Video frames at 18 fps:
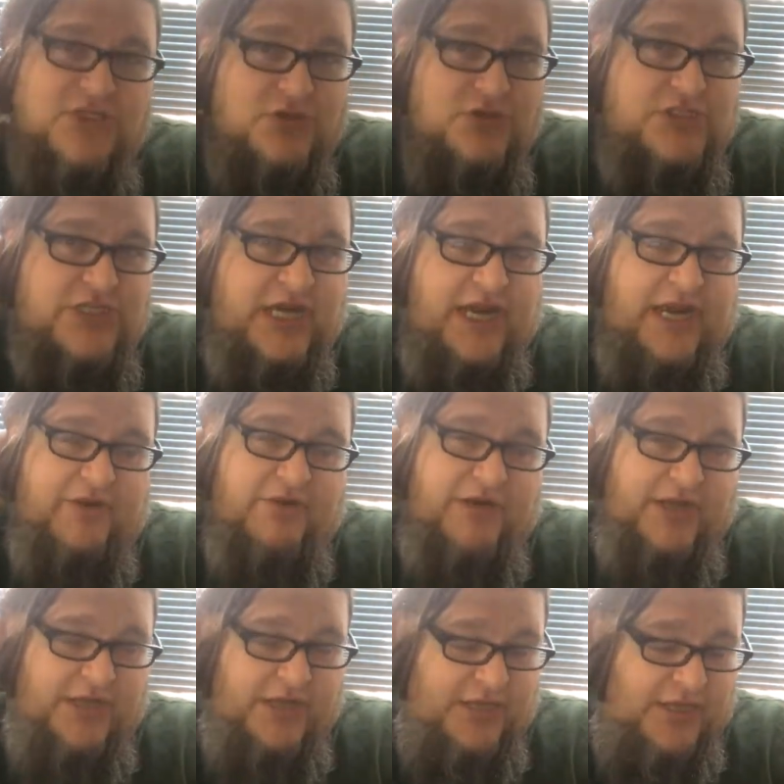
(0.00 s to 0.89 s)

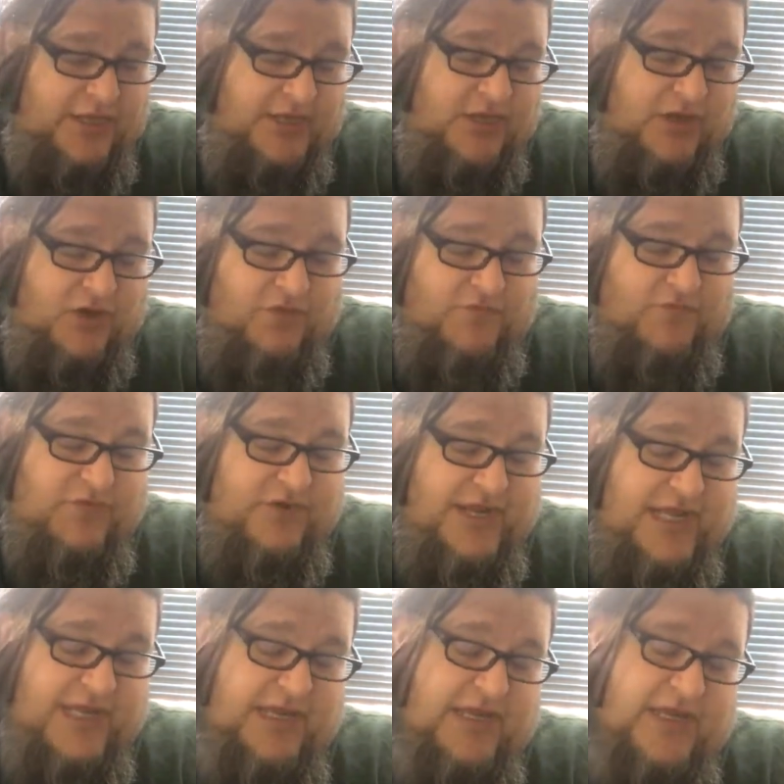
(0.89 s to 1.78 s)
Kujahira over
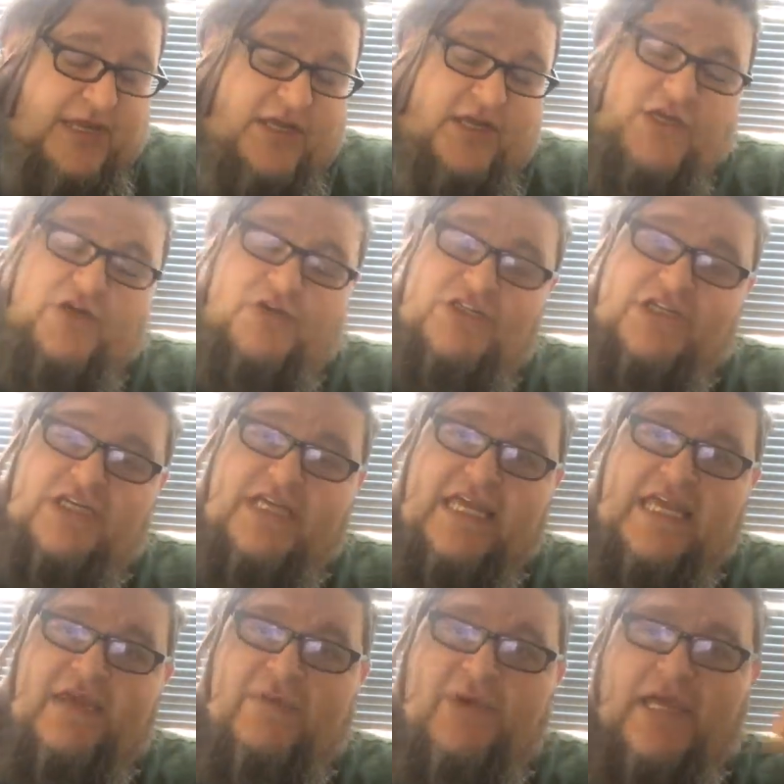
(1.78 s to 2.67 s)
at uh, Kuja and
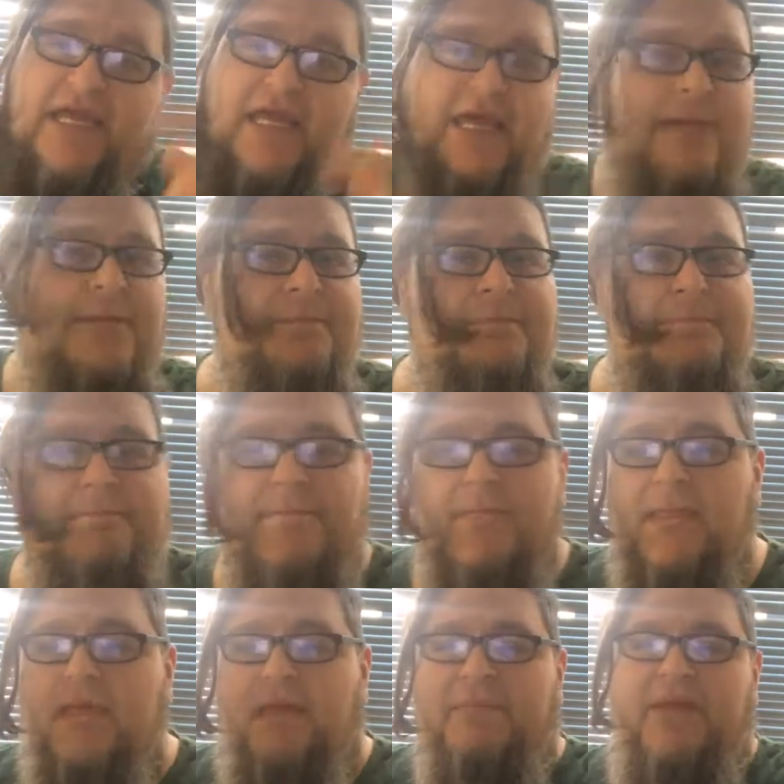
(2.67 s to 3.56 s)
Kiwi.
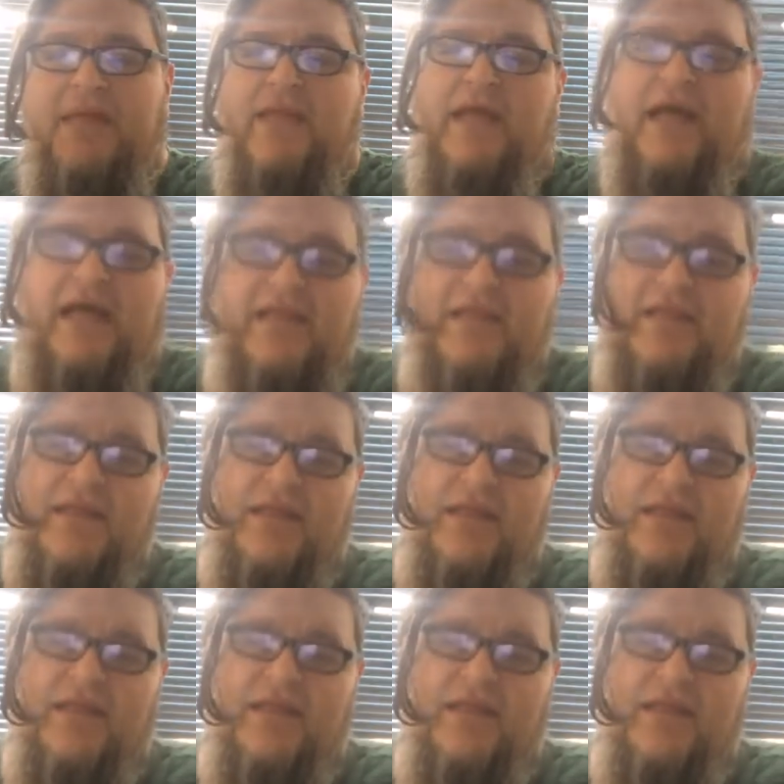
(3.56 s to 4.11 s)
I mean, I,